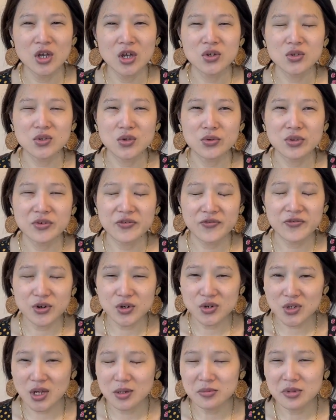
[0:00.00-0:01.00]
So the
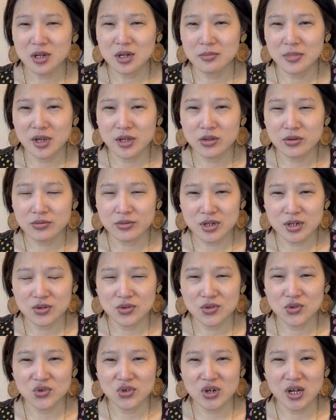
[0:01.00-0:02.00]
first time that I made the
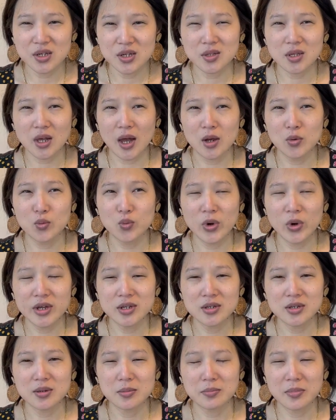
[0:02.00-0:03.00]
Reynolds dress, I
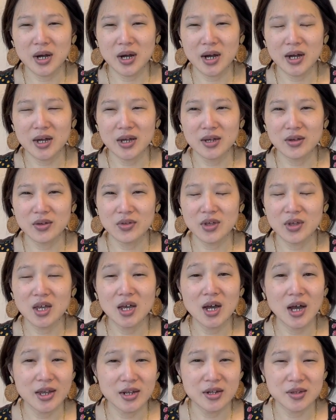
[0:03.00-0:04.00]
went by the
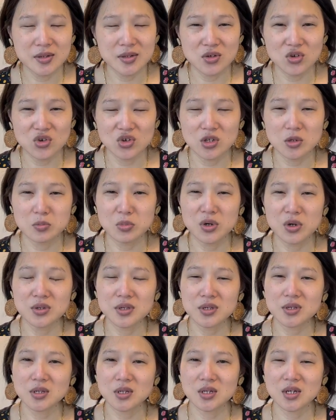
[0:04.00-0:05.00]
guidance that you're supposed
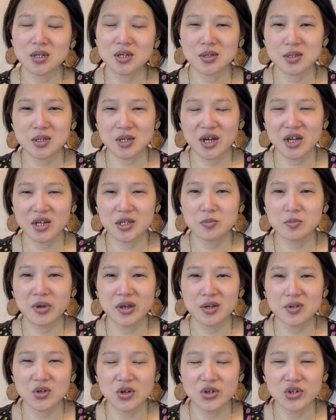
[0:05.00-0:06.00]
to select a size
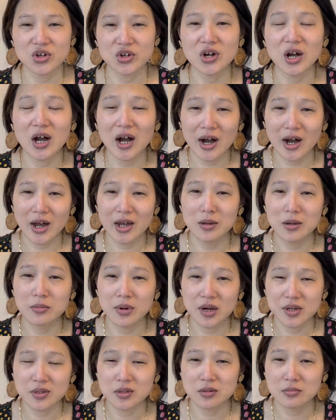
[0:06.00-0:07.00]
based on your high
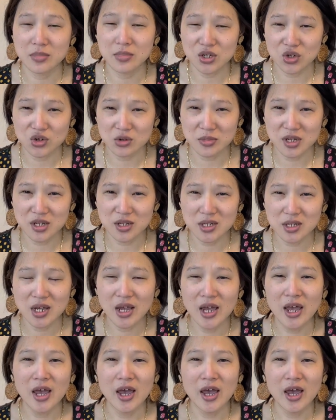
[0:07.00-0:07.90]
bust measurement.